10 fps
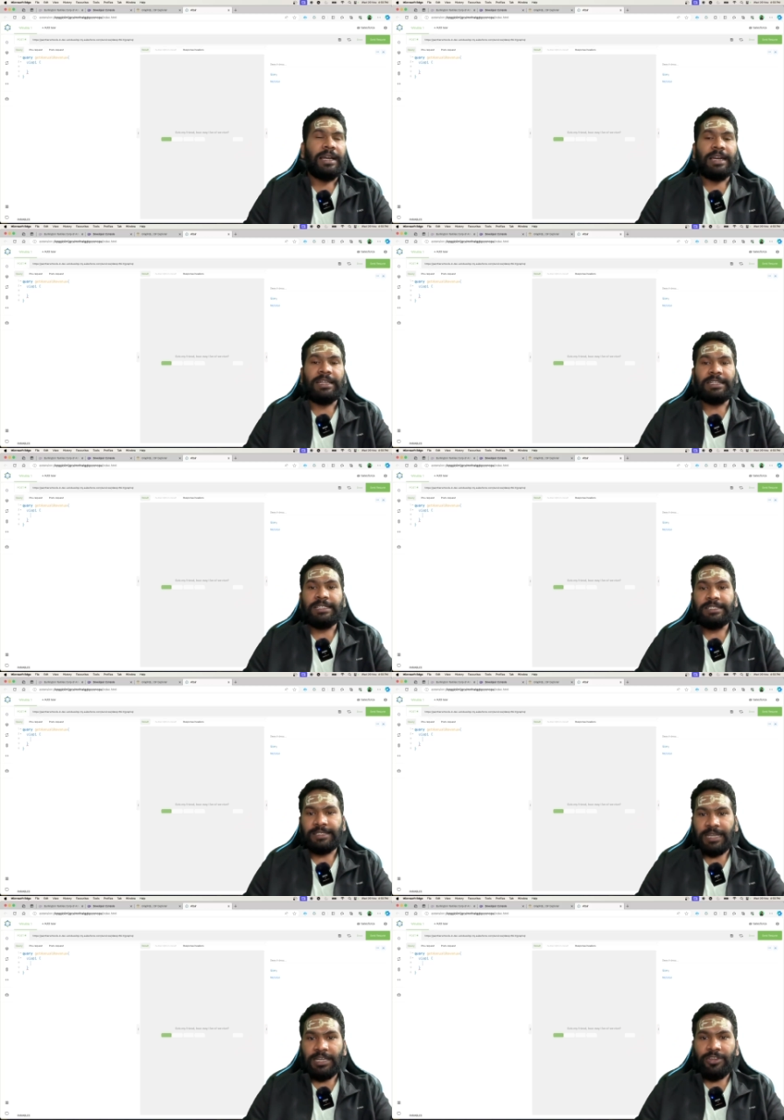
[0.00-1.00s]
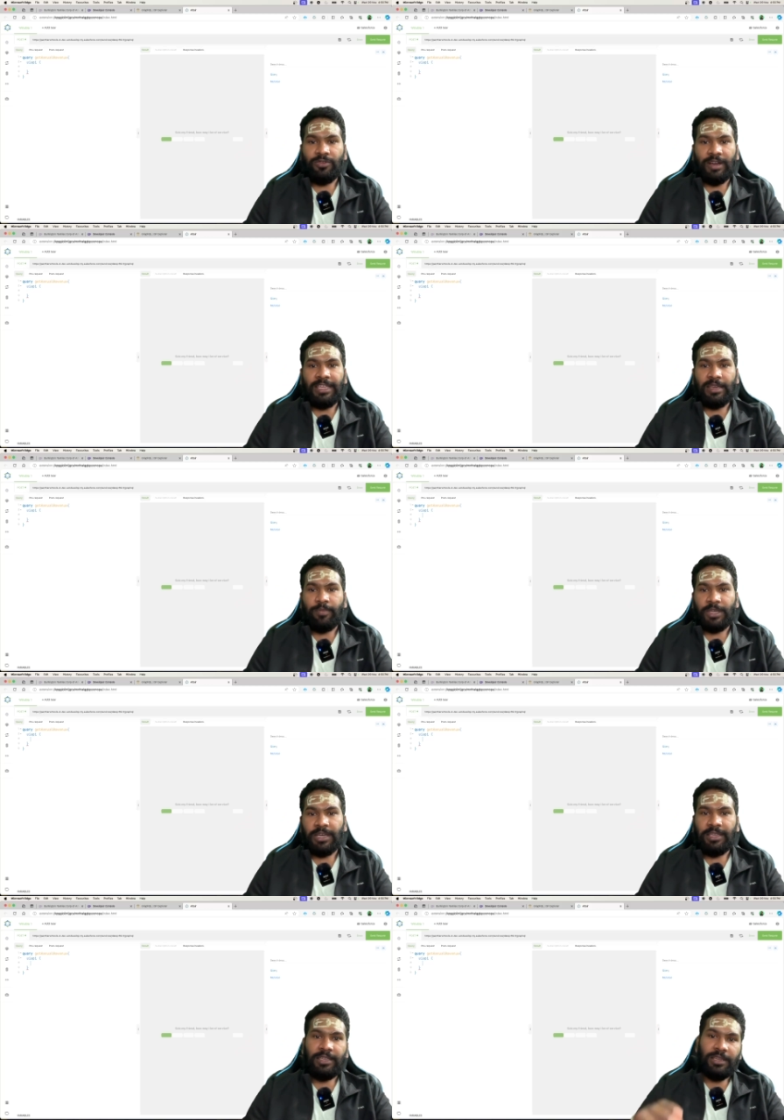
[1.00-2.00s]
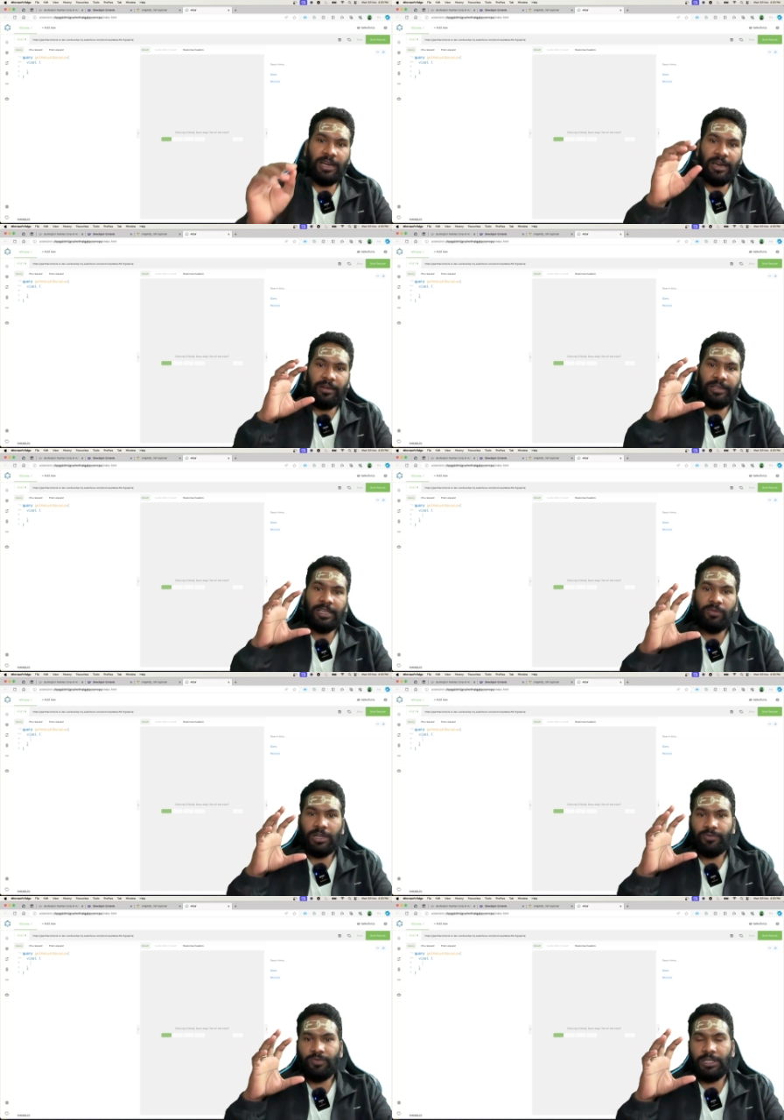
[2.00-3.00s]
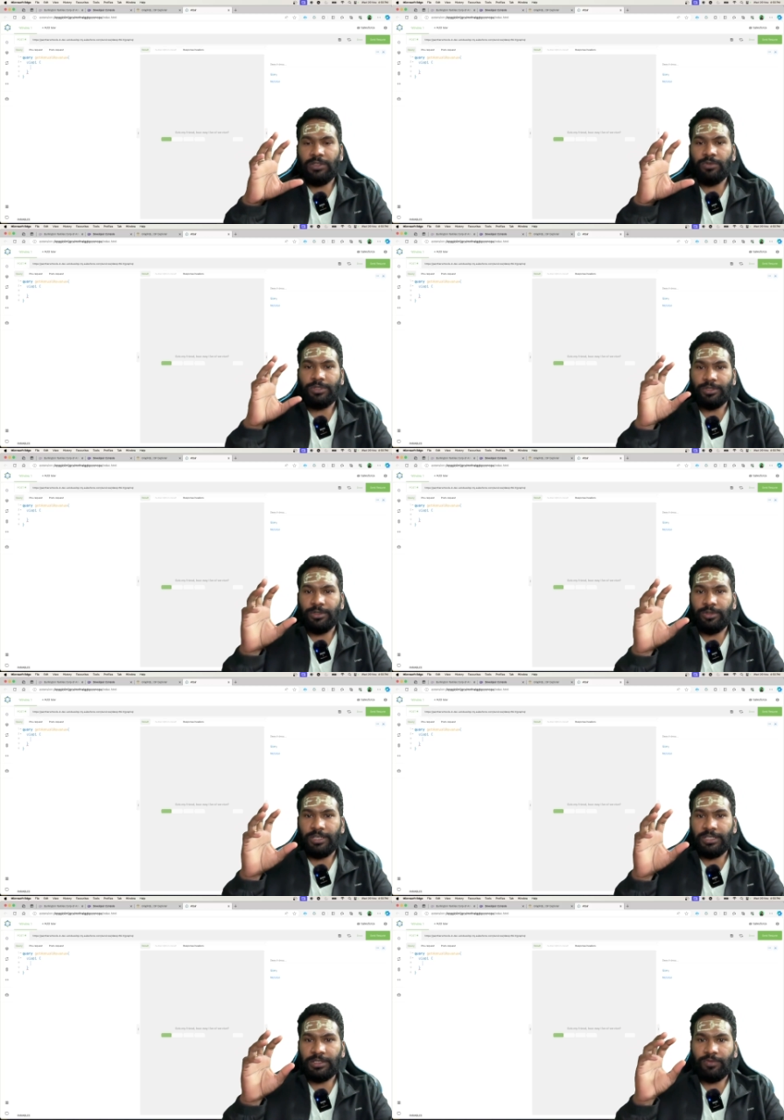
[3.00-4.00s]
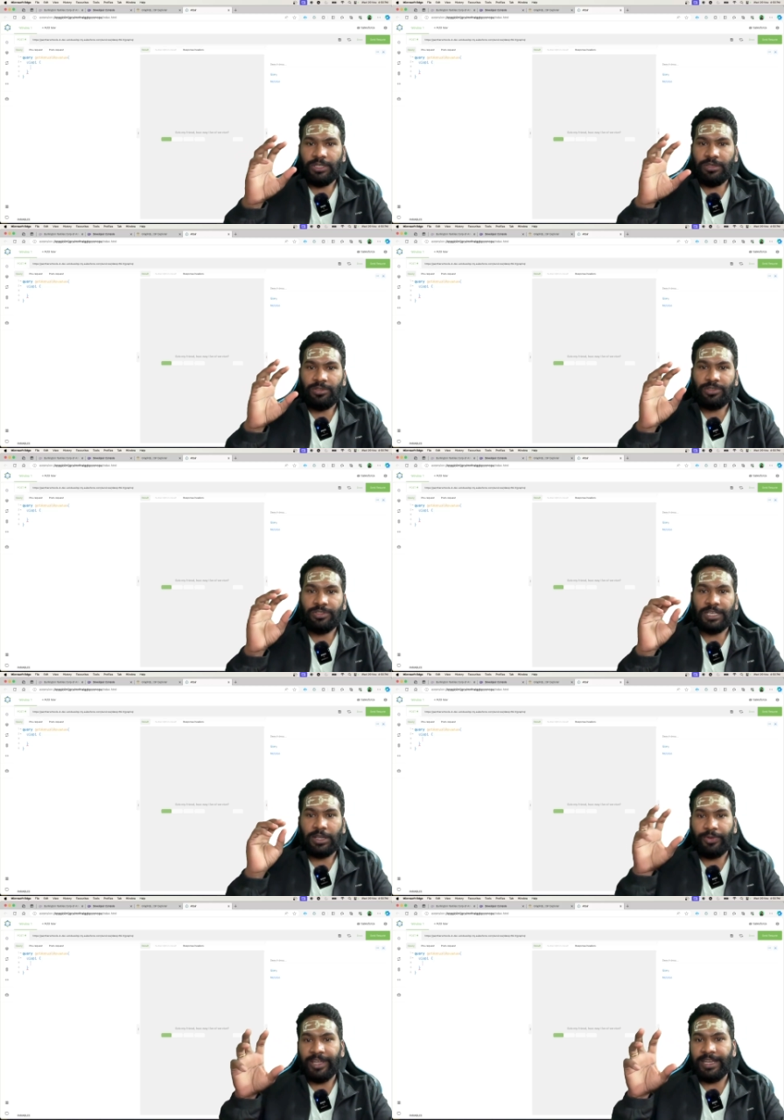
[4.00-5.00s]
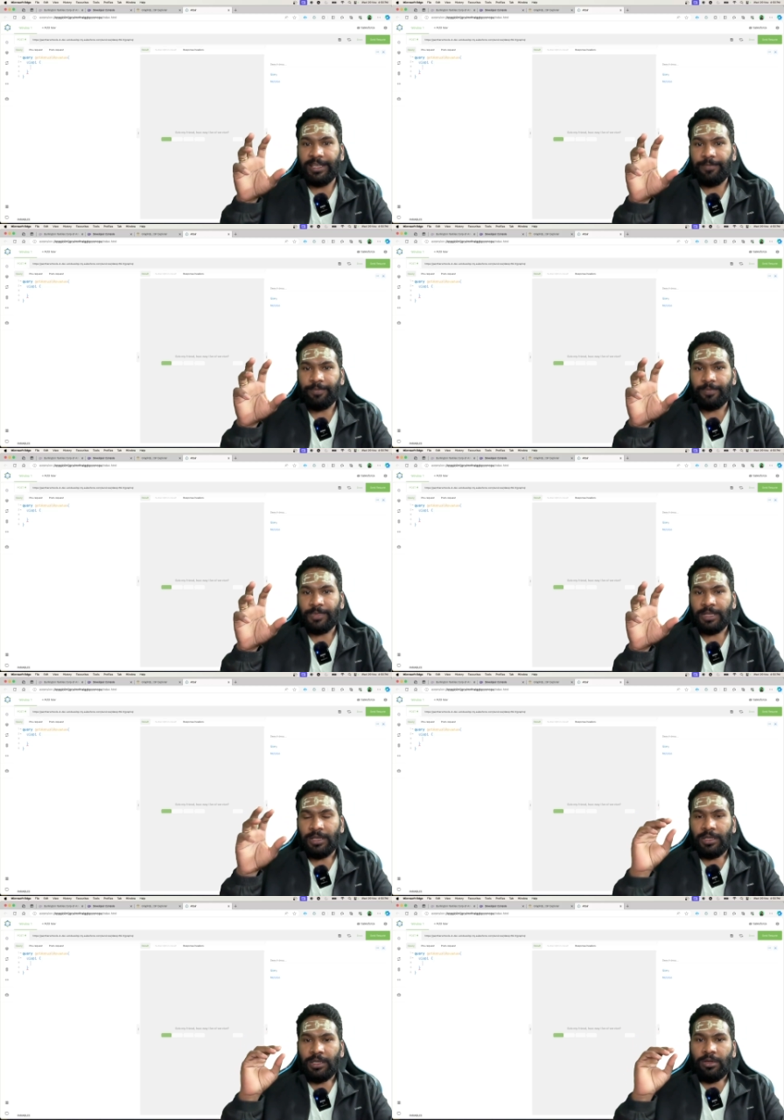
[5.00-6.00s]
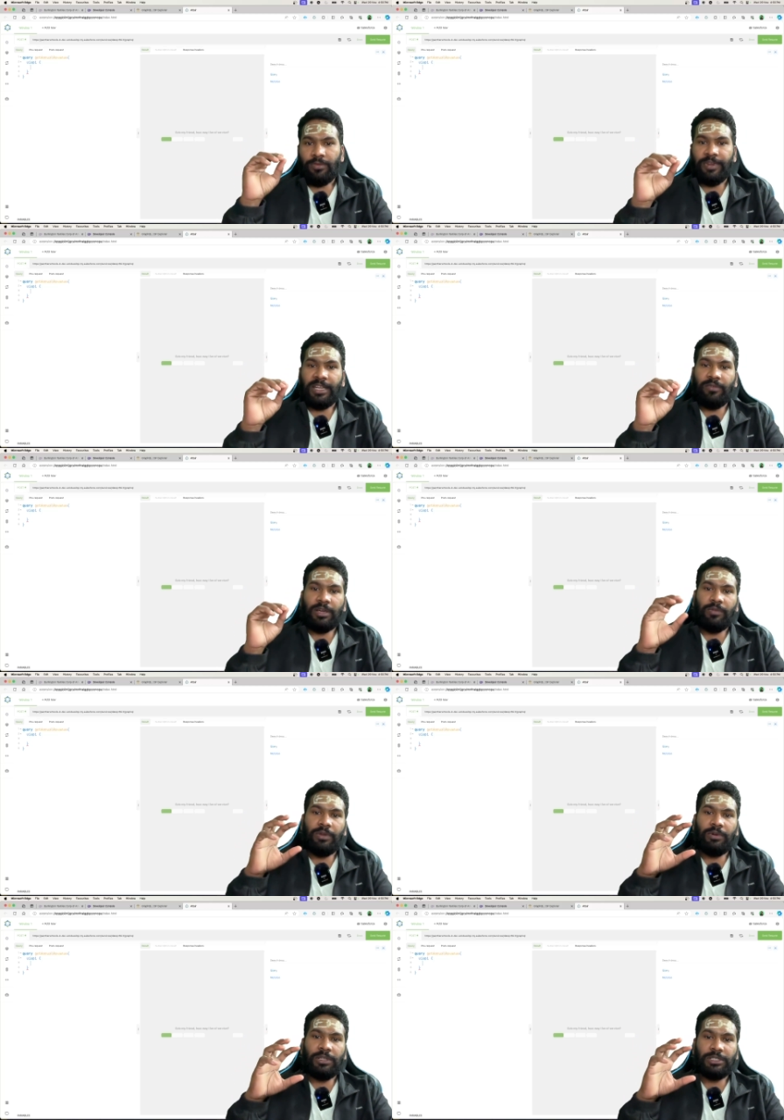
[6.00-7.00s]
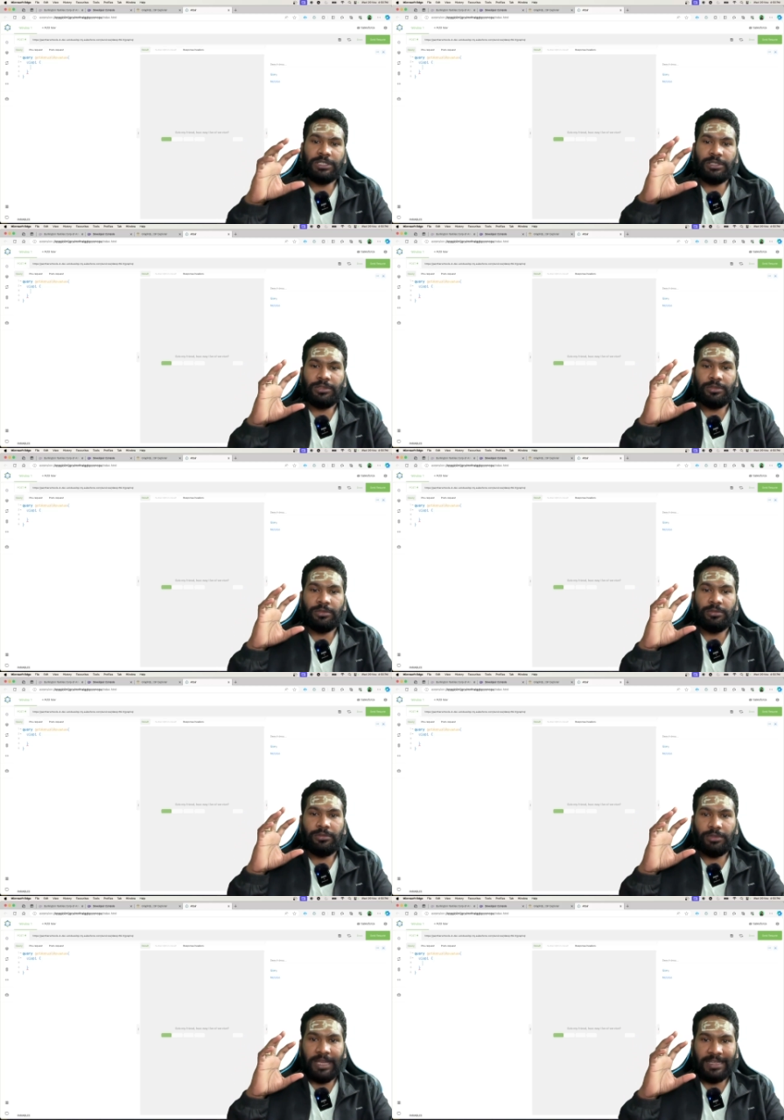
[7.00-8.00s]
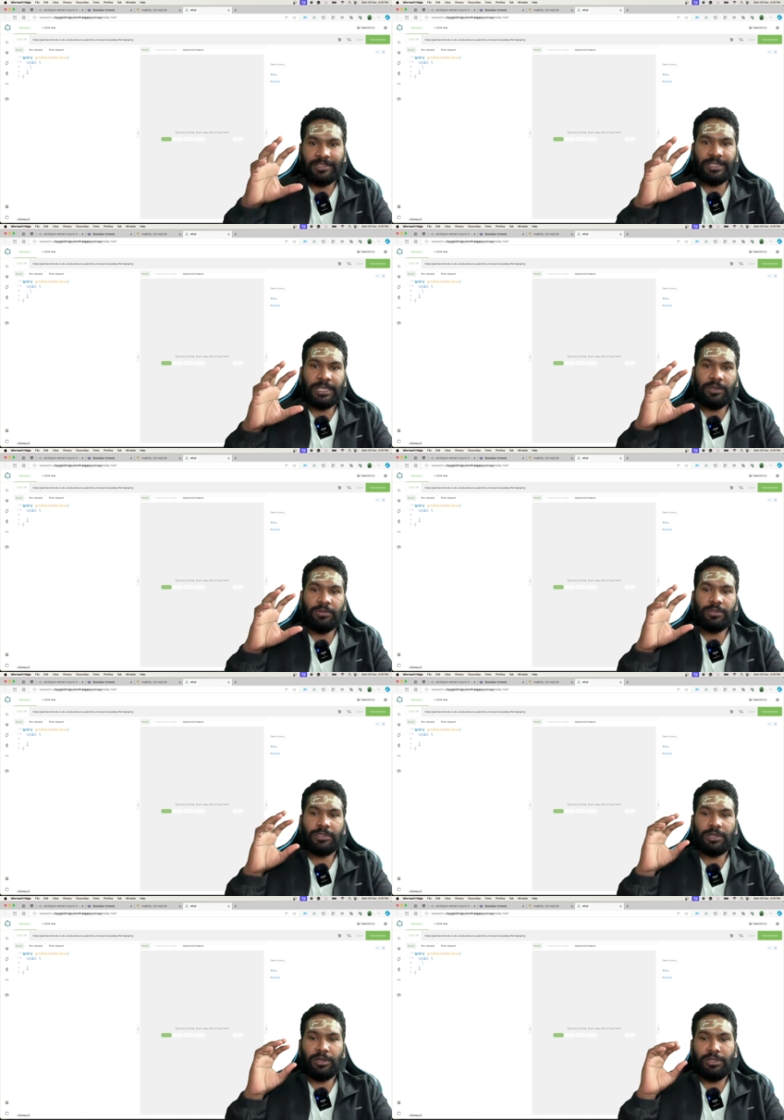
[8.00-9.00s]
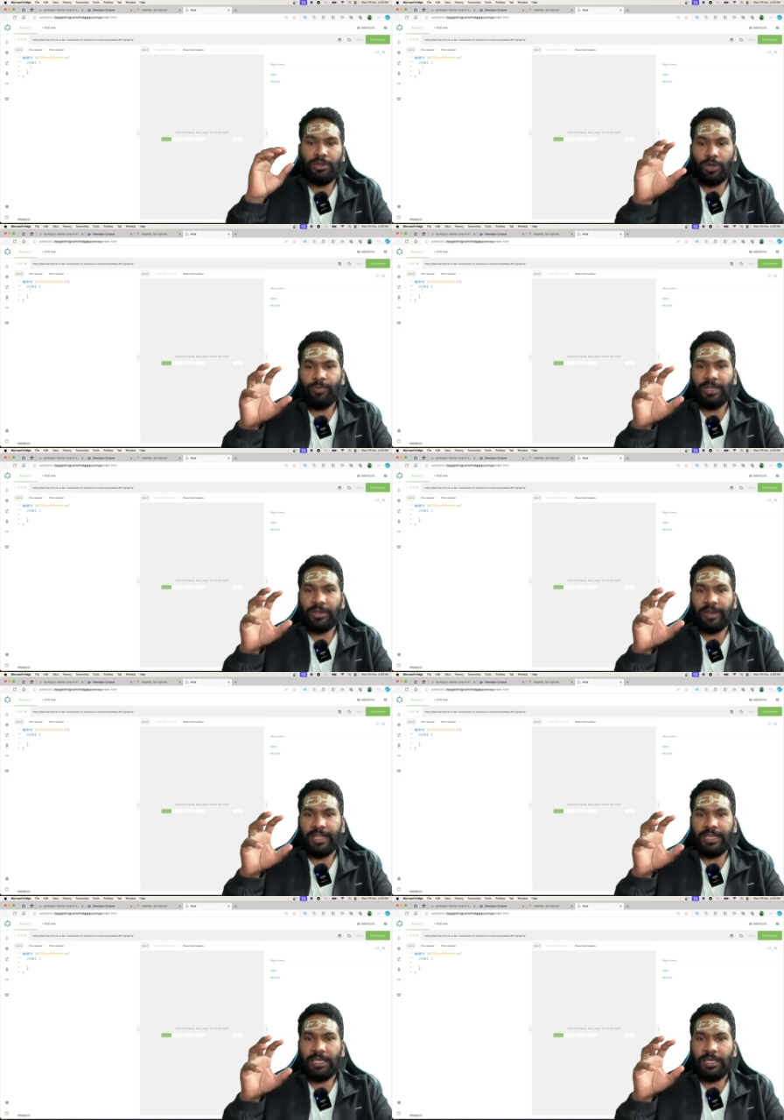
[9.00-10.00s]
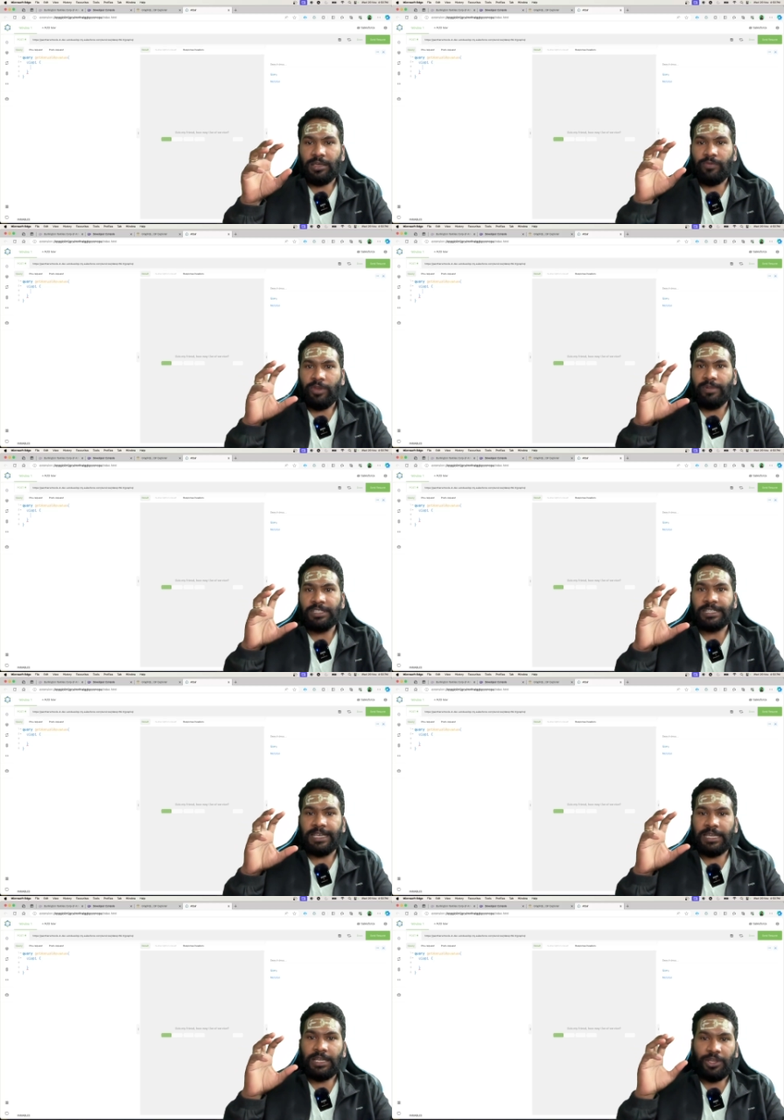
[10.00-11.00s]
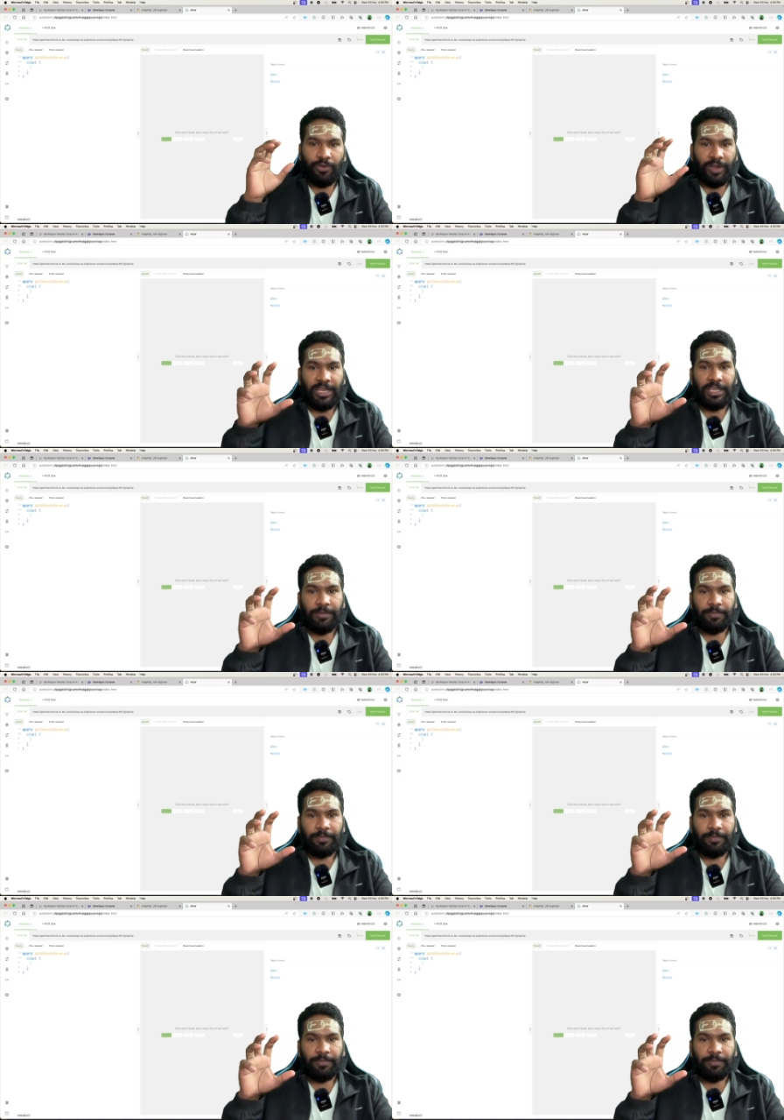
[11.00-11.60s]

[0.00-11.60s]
and inside UI API earlier what we used to do is we used to say query whenever we wanted to execute a normal query we will say query